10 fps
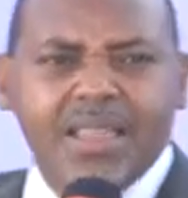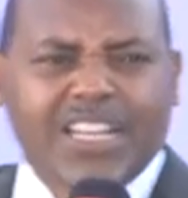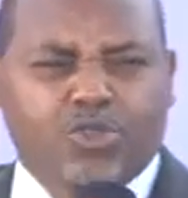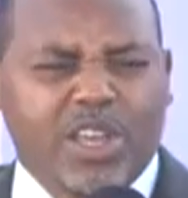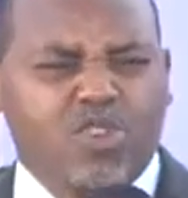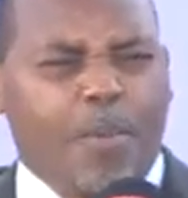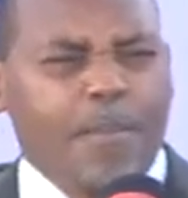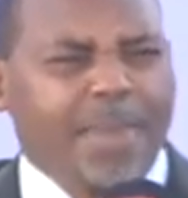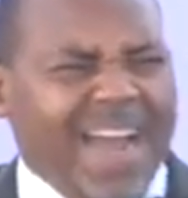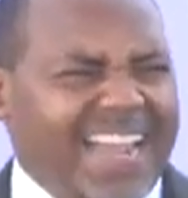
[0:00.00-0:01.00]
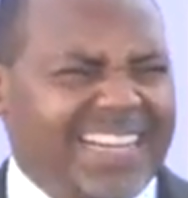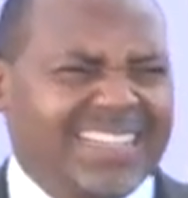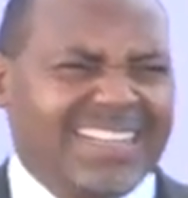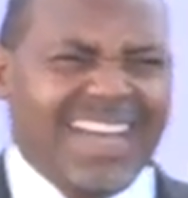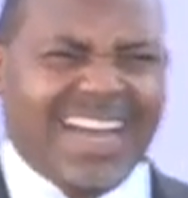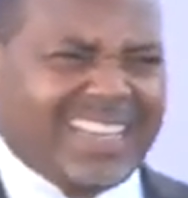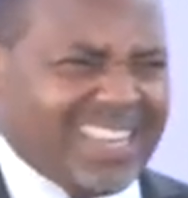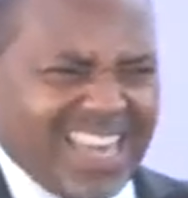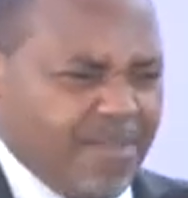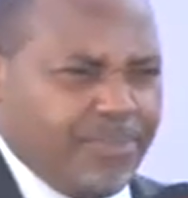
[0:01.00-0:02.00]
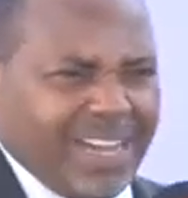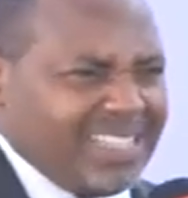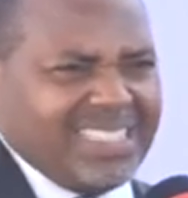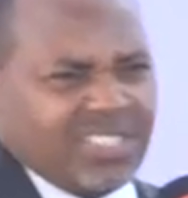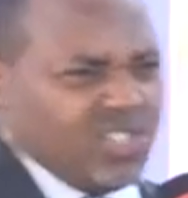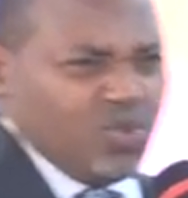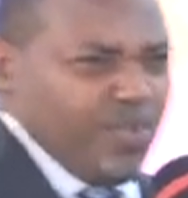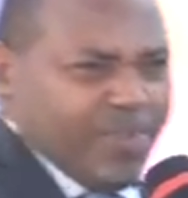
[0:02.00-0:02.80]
That's why your mind has